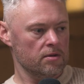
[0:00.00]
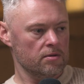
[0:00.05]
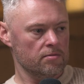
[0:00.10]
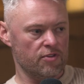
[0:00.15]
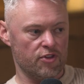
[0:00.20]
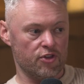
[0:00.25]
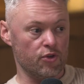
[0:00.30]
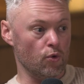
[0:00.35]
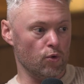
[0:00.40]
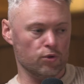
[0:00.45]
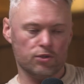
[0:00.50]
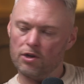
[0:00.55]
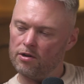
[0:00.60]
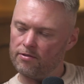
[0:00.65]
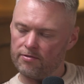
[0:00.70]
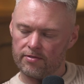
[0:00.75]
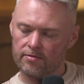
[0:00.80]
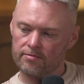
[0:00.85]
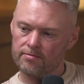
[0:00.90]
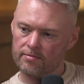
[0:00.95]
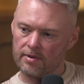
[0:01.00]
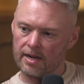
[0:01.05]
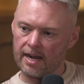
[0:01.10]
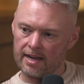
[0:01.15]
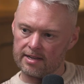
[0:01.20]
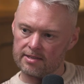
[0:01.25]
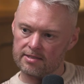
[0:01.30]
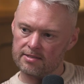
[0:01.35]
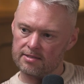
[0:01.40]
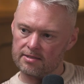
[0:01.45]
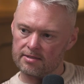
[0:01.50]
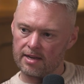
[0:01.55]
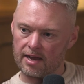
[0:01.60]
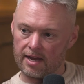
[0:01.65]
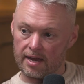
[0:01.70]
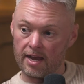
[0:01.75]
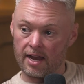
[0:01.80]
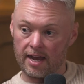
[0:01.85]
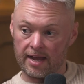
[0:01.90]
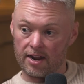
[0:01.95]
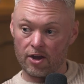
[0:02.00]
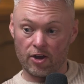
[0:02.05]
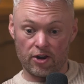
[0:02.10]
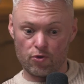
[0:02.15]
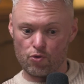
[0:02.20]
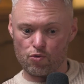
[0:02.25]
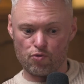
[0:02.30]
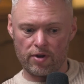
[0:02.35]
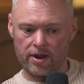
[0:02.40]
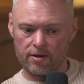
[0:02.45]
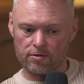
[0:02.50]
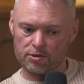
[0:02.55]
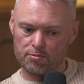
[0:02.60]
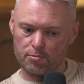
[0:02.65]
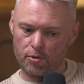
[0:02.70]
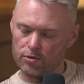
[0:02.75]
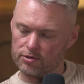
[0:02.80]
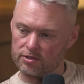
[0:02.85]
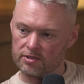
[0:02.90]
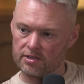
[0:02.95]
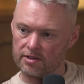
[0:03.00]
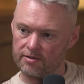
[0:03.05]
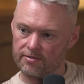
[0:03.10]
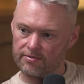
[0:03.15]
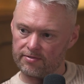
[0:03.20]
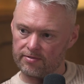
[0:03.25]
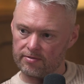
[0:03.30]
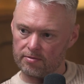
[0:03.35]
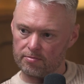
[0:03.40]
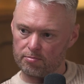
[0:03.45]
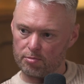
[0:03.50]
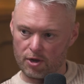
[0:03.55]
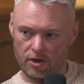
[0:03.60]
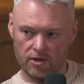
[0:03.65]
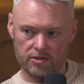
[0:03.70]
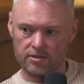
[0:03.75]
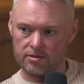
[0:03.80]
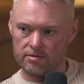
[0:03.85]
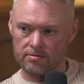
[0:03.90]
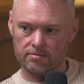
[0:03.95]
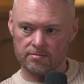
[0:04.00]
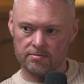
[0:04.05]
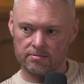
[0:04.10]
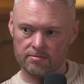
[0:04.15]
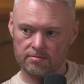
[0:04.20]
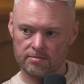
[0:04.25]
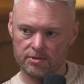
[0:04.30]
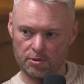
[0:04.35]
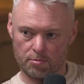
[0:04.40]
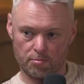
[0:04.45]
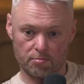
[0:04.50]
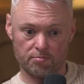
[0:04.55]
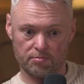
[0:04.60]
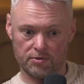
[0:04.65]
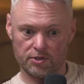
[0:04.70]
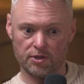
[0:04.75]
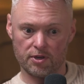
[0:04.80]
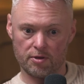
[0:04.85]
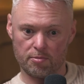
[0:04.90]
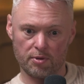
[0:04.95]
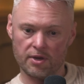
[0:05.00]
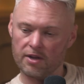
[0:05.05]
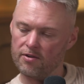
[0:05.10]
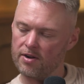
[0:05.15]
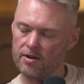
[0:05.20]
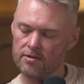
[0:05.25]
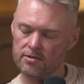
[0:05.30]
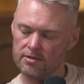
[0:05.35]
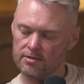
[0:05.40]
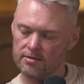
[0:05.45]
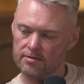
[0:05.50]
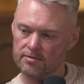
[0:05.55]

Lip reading: thought of as an all-round positive person to be around.